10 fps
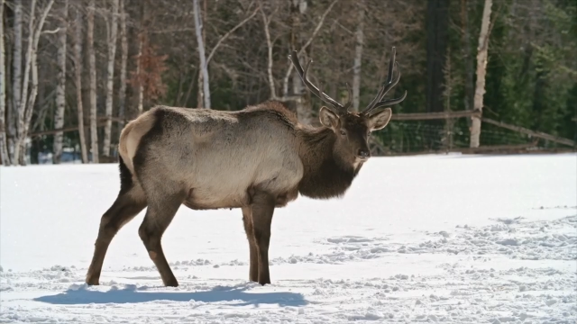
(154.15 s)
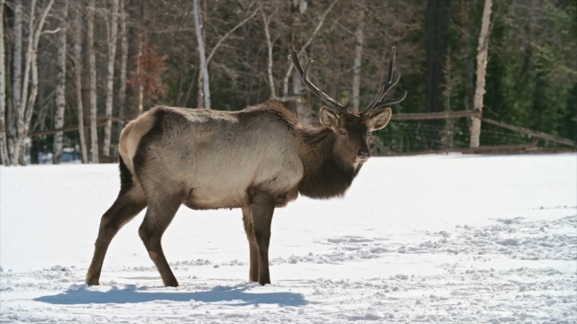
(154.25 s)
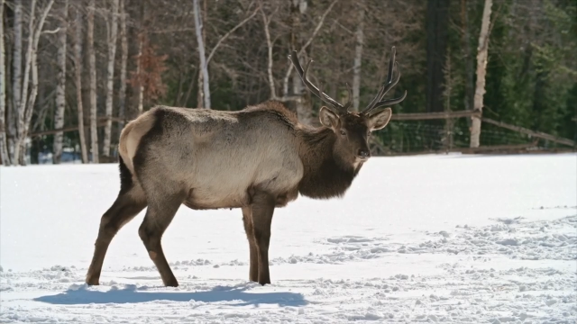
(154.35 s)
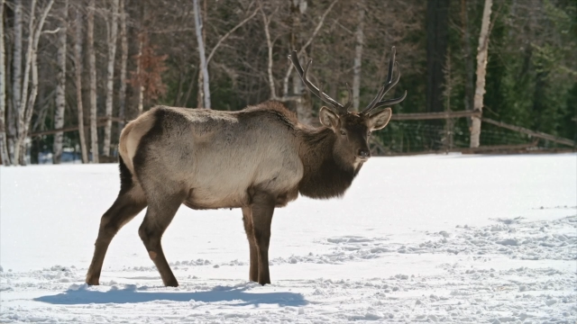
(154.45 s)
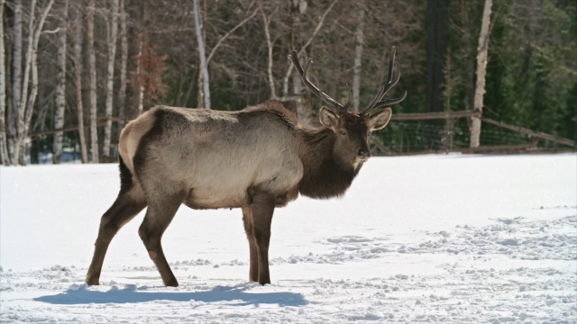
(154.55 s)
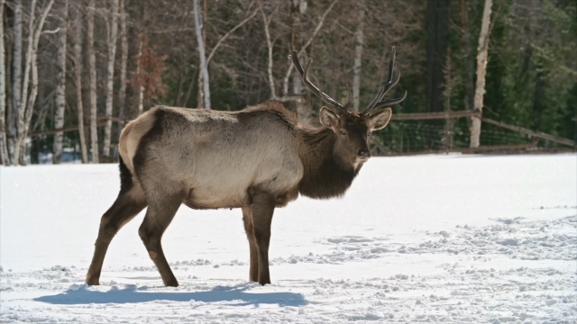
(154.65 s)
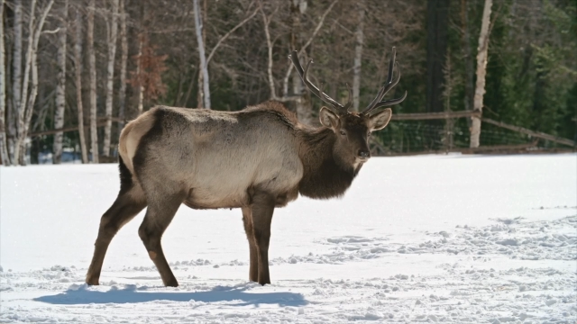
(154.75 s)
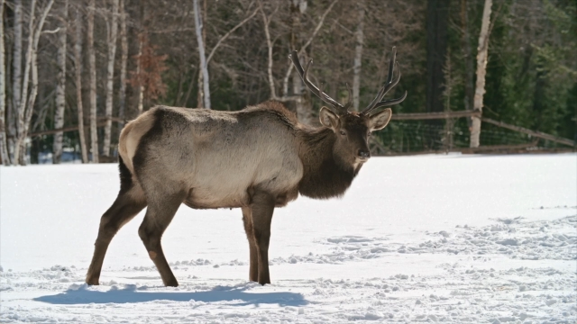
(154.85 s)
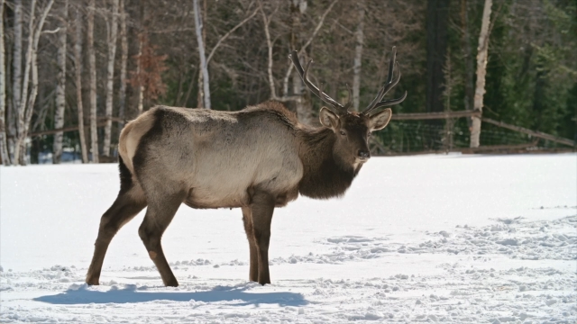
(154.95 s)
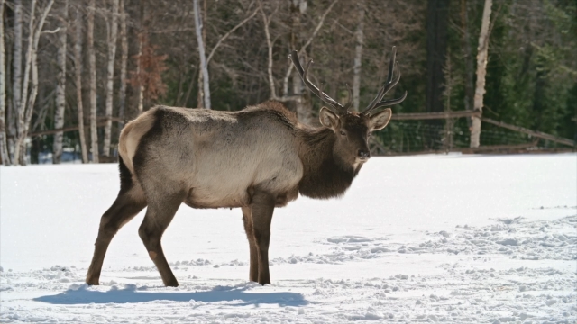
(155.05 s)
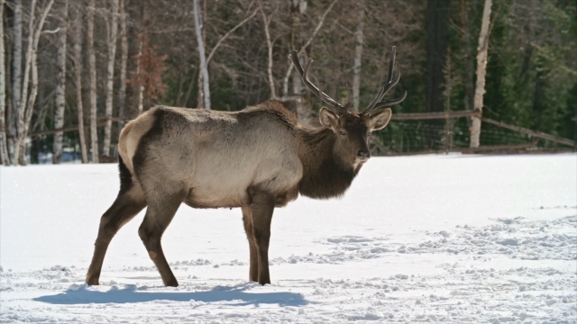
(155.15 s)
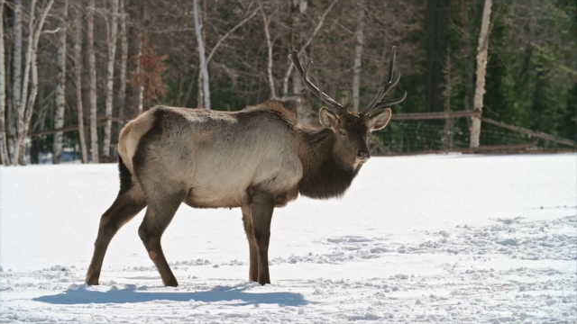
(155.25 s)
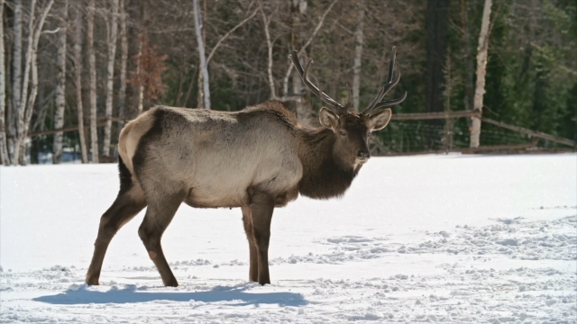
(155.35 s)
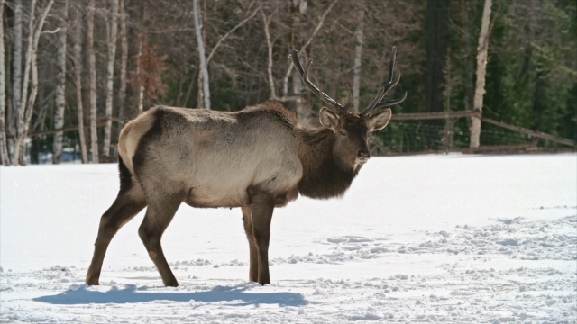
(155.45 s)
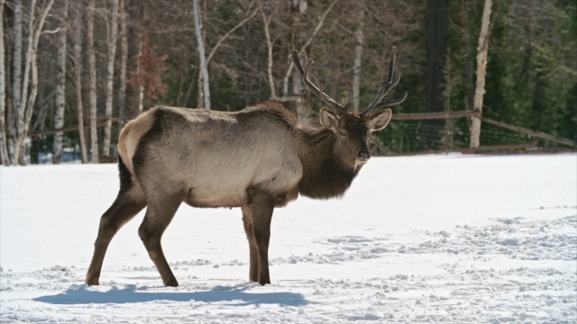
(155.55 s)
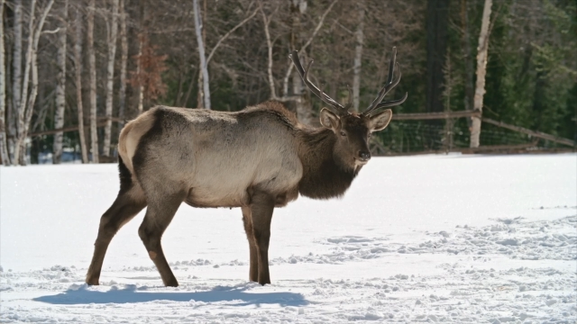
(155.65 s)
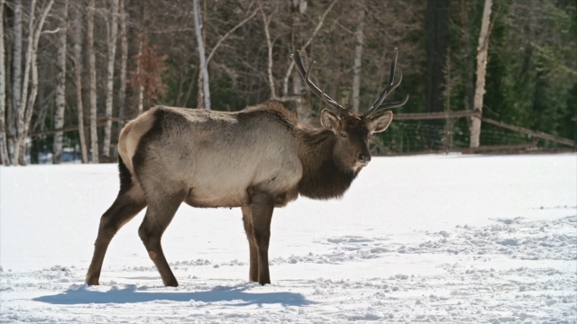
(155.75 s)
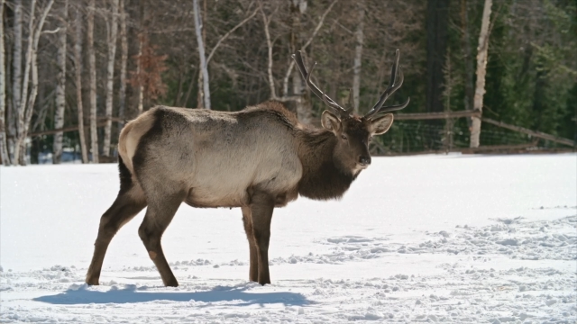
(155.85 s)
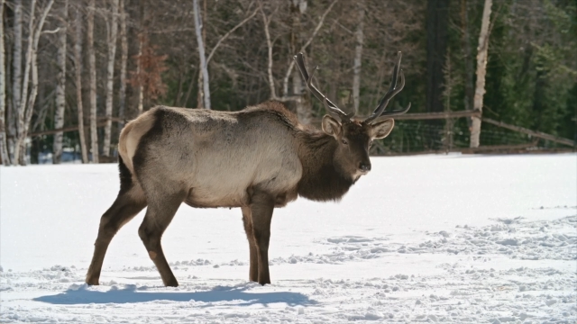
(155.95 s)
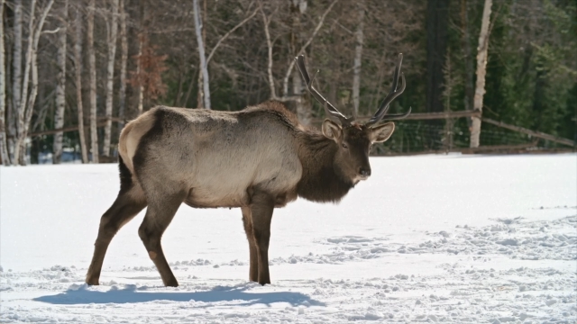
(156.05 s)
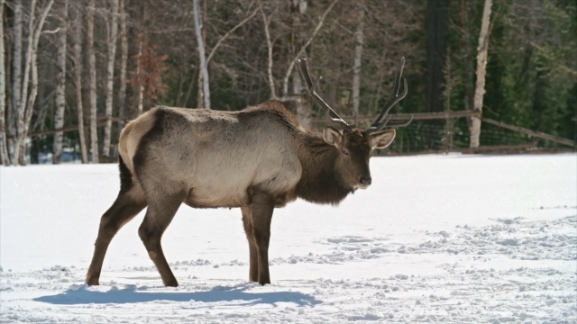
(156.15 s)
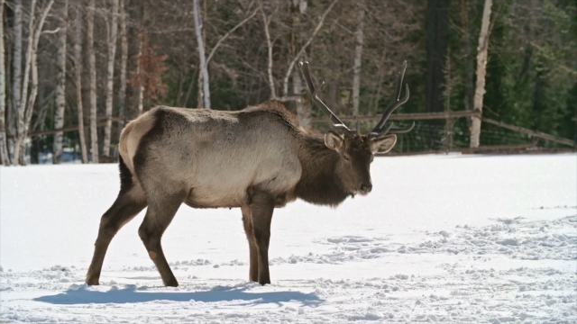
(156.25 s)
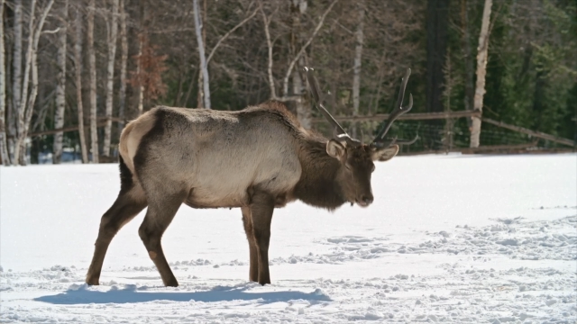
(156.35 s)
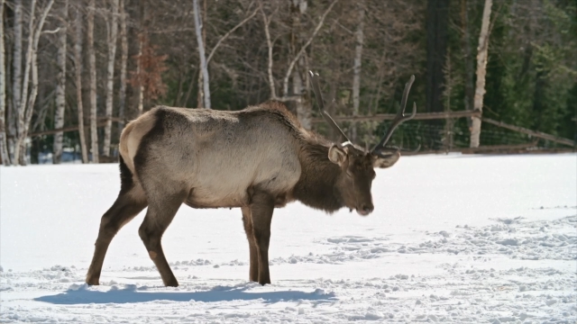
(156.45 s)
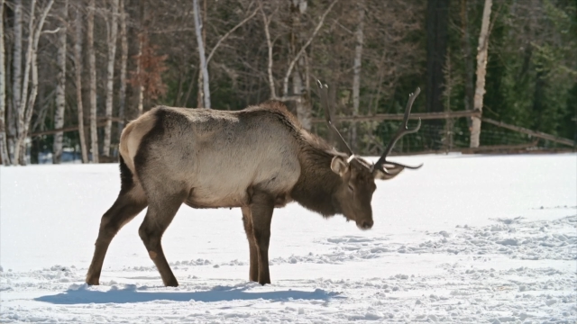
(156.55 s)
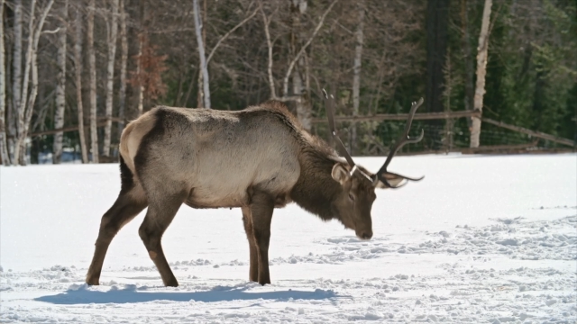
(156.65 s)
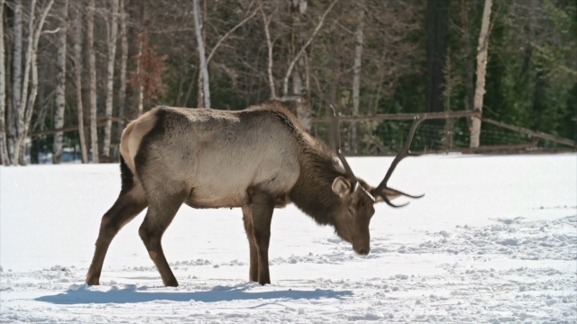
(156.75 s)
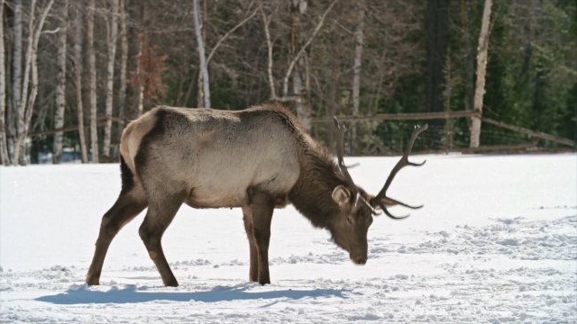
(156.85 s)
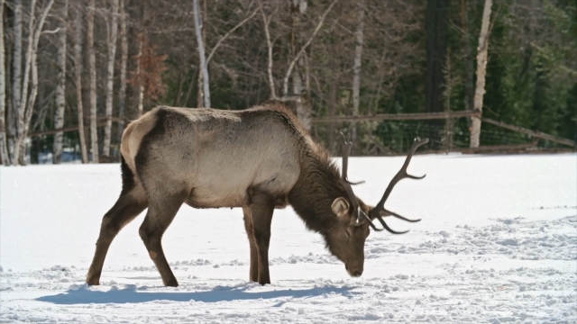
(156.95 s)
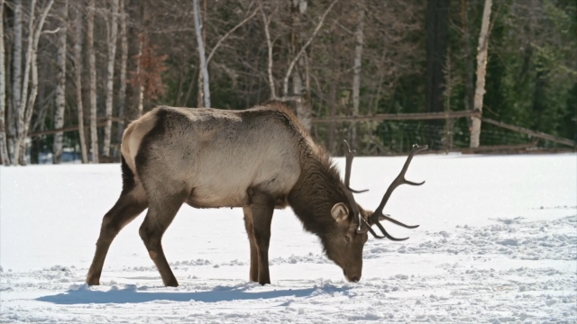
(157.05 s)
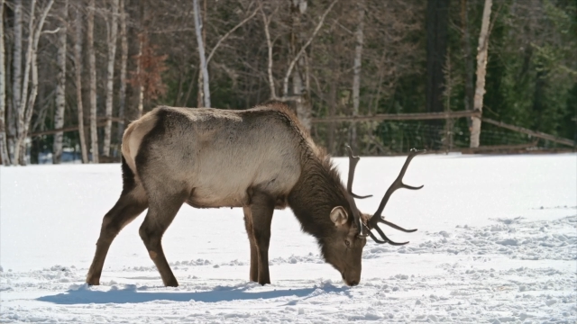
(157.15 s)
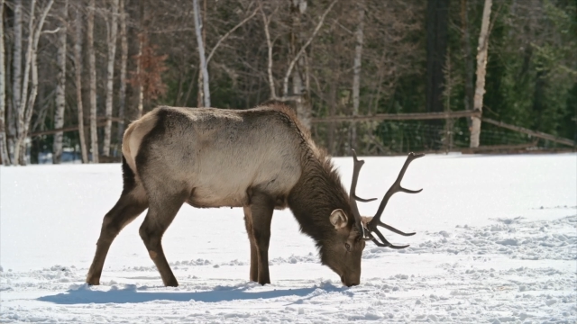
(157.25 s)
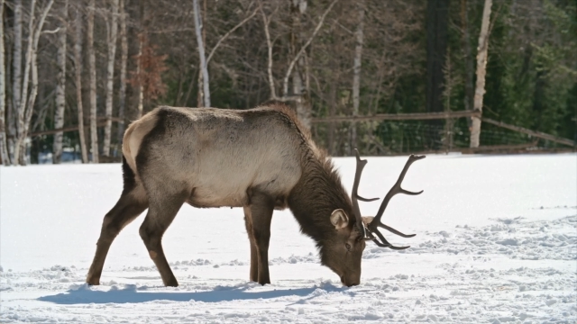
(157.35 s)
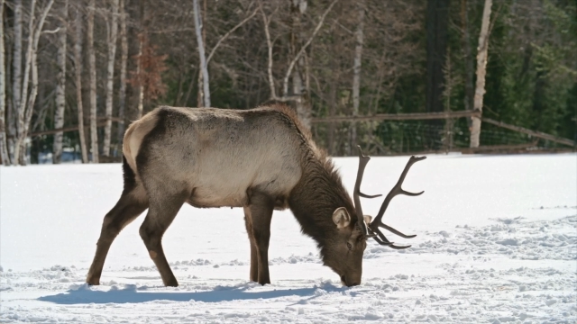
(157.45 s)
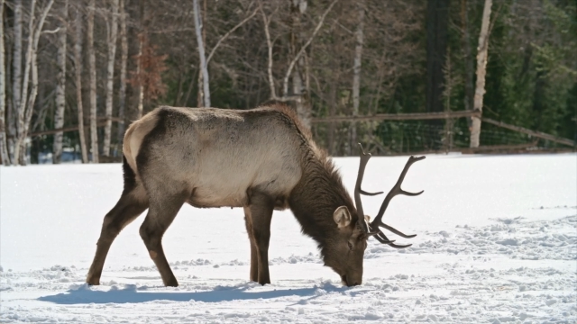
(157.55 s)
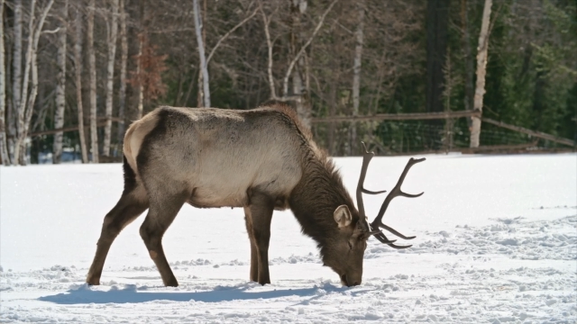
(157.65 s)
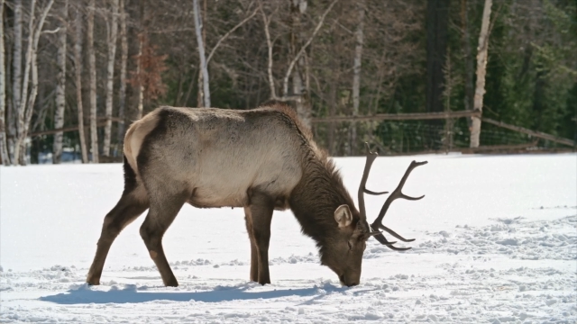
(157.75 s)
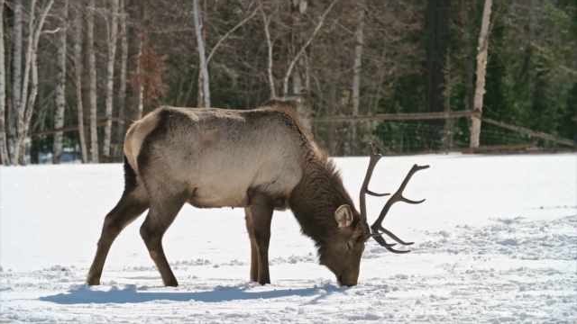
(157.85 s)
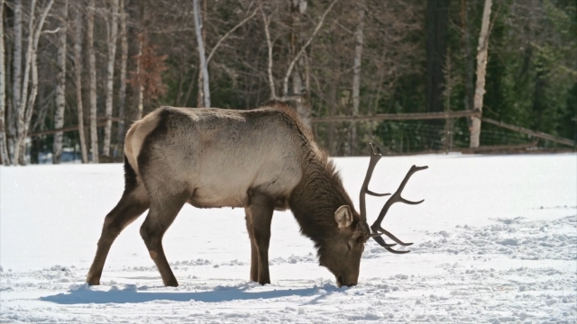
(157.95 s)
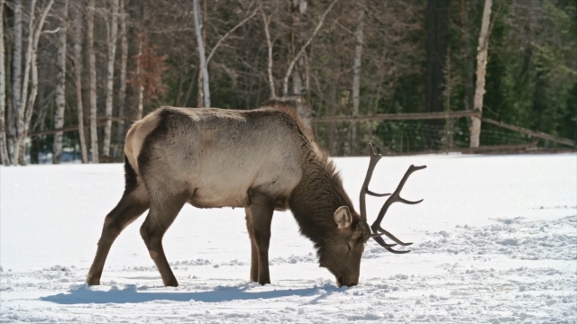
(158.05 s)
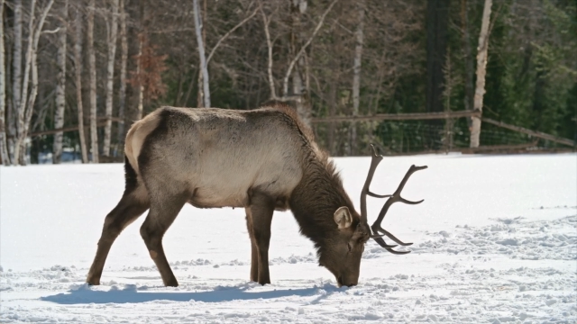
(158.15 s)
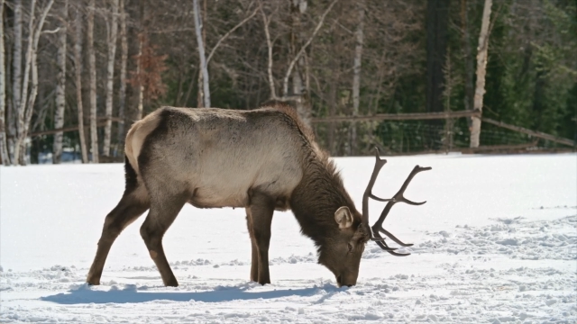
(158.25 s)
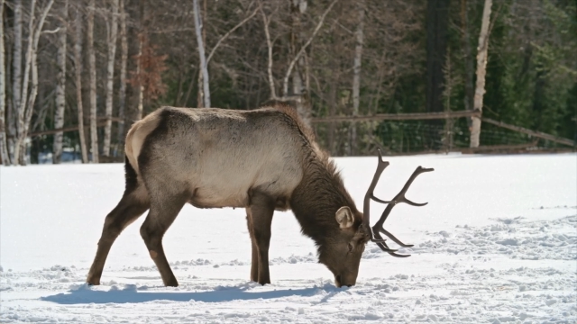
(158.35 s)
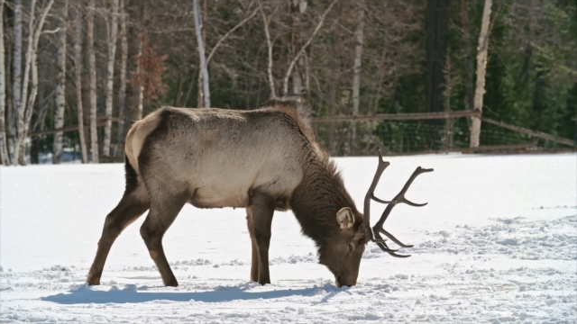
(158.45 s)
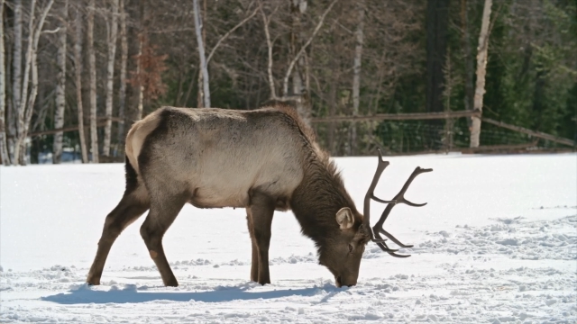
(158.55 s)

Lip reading: No face is visible, so there are no lips to read.